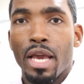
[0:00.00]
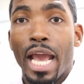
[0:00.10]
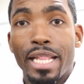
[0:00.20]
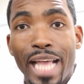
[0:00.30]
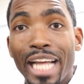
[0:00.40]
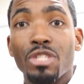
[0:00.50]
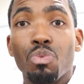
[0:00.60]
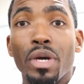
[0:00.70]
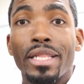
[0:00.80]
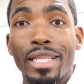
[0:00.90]
And that's
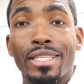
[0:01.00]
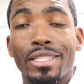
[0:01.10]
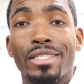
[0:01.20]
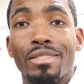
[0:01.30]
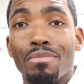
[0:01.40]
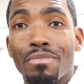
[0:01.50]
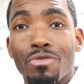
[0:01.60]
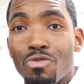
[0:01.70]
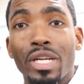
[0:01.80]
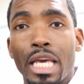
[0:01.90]
what this is
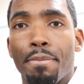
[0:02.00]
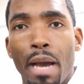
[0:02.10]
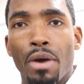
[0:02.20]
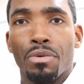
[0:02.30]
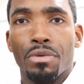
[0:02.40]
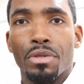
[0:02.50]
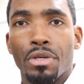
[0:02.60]
really about.